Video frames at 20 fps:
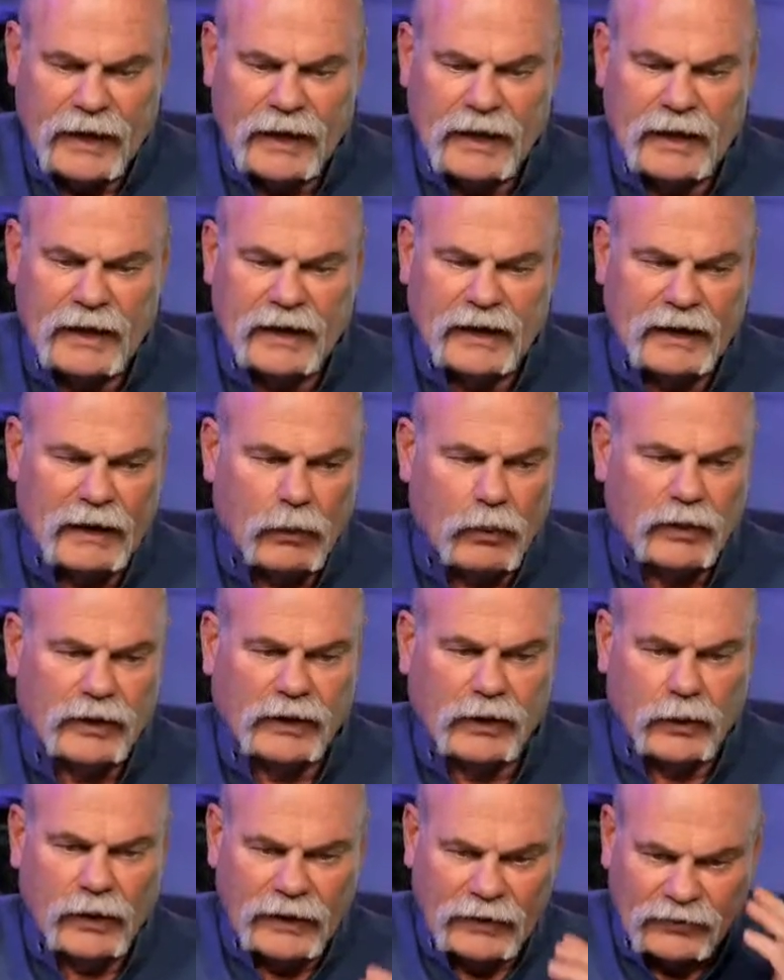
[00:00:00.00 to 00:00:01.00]
And I
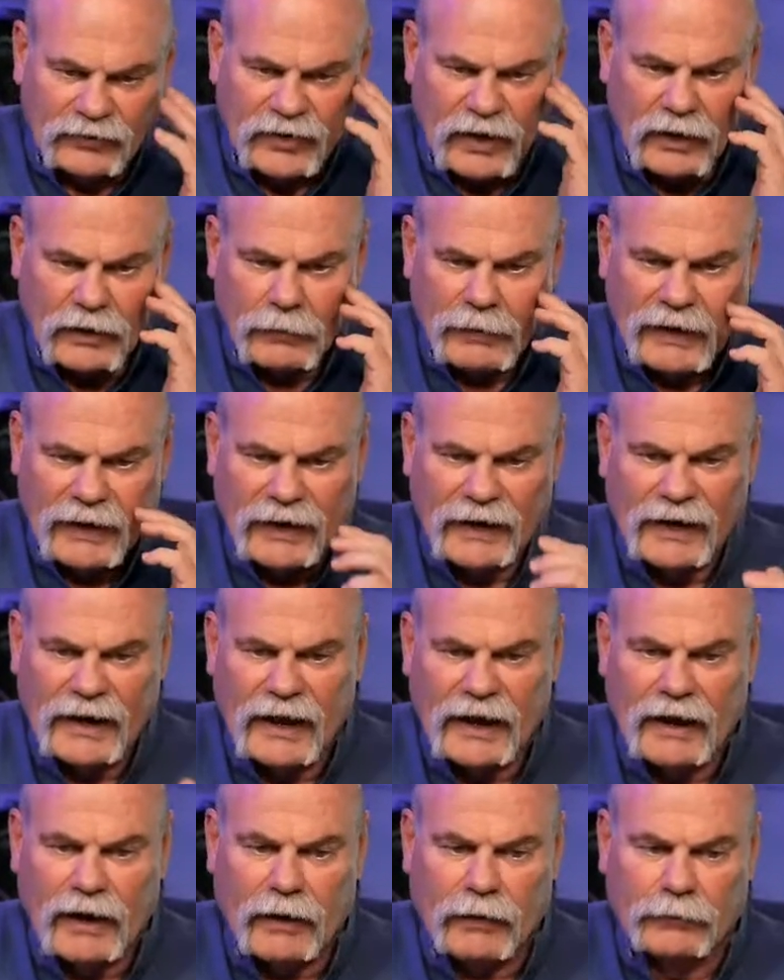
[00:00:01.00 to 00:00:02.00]
want to go ahead and talk about it
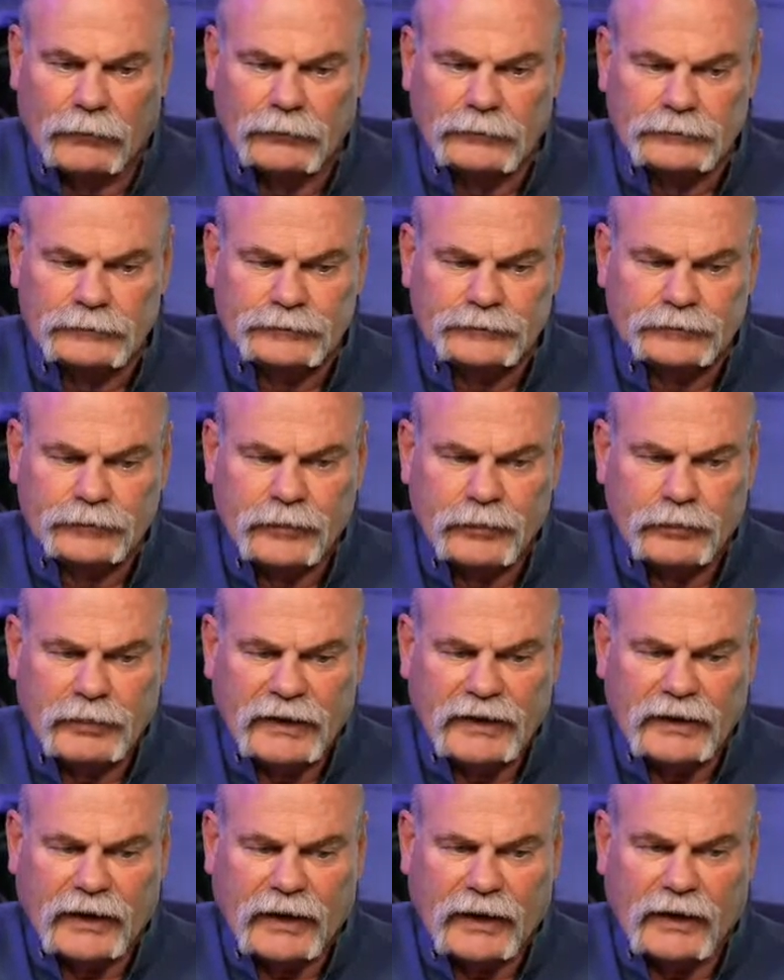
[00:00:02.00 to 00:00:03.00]
now
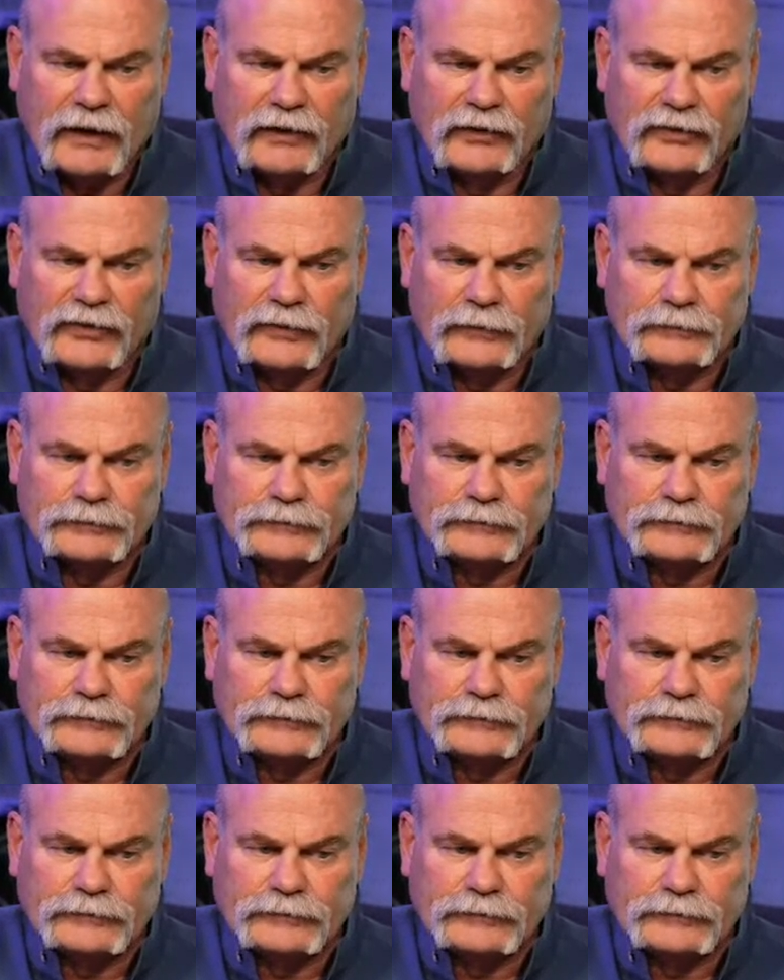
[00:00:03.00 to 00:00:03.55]
because